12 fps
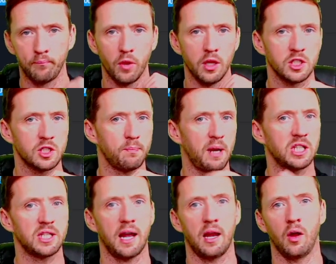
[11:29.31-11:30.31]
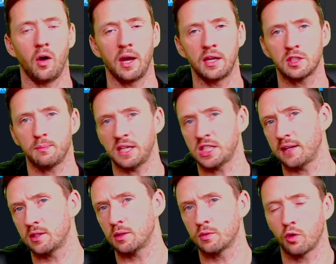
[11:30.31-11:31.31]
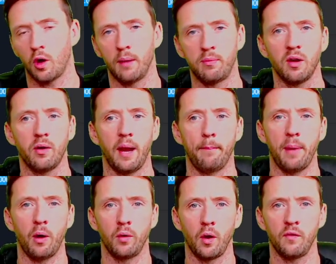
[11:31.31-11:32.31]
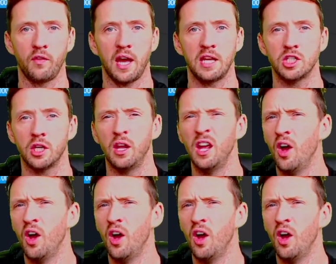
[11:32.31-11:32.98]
smash that like, smash that subscribe, tick that bell notification.